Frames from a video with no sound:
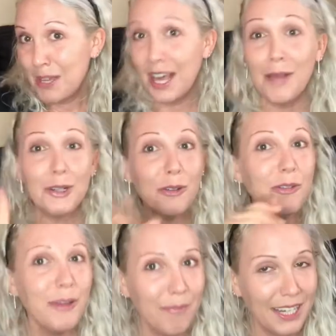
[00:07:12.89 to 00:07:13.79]
I'm
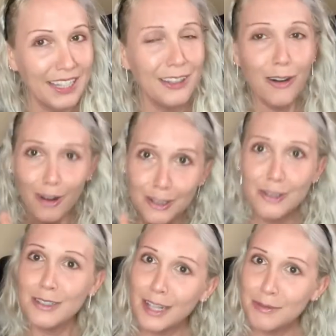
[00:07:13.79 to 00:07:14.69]
gonna admit it, there are
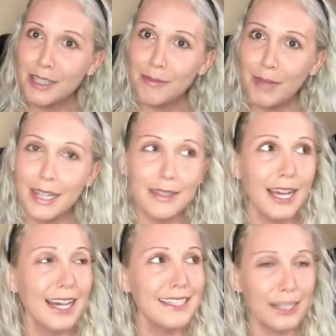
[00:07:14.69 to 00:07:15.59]
certain times of the month that
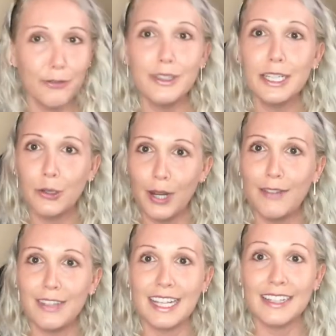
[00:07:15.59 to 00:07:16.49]
I definitely
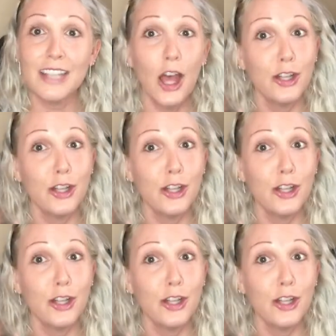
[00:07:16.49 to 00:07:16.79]
crave things,